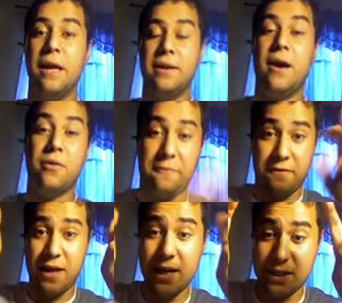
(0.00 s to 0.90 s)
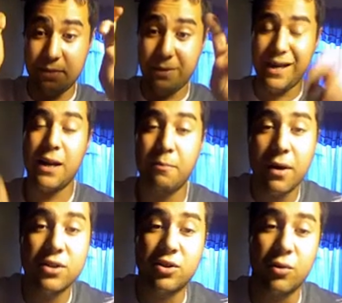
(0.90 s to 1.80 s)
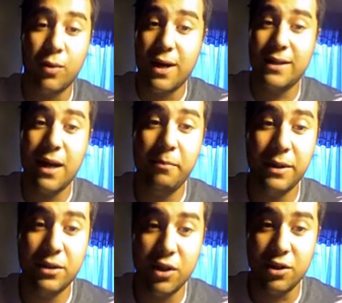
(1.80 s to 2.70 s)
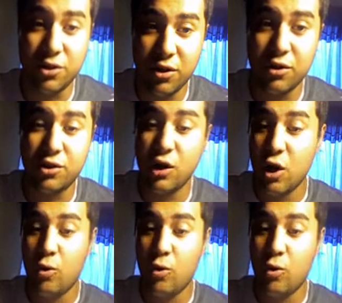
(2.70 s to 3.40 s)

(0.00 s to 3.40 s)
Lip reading: Now, the flying spaghetti monster, what I typed into the search,